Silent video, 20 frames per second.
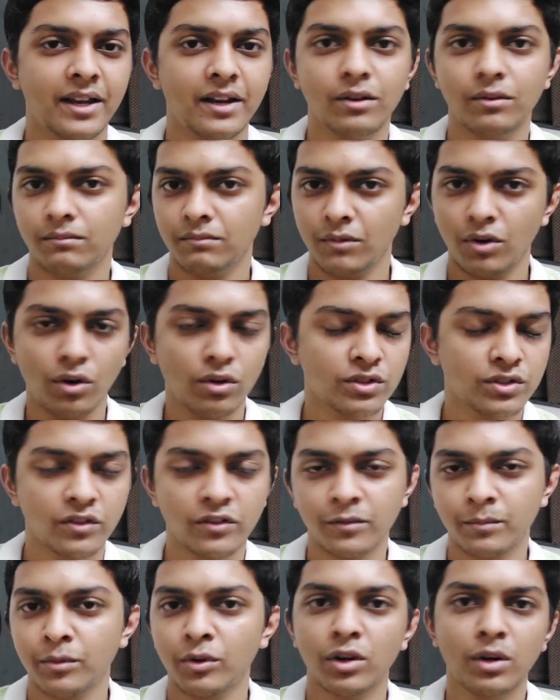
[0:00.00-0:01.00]
and all
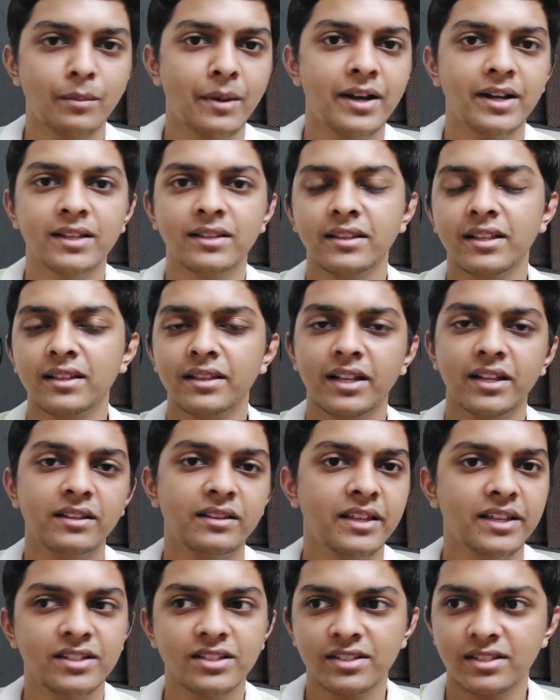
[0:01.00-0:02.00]
sort of programmatic thing
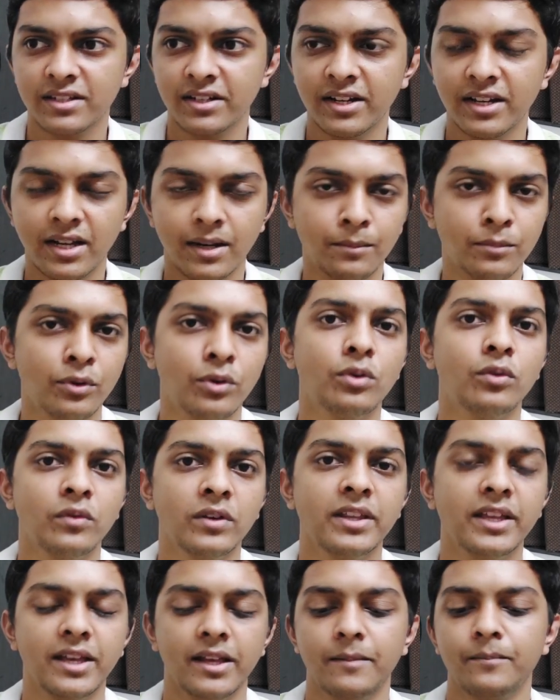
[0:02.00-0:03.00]
that they just really upload
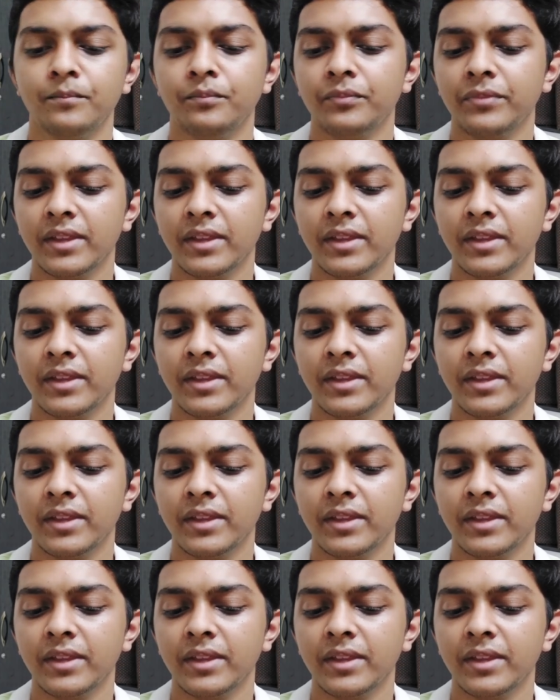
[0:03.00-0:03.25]
over there.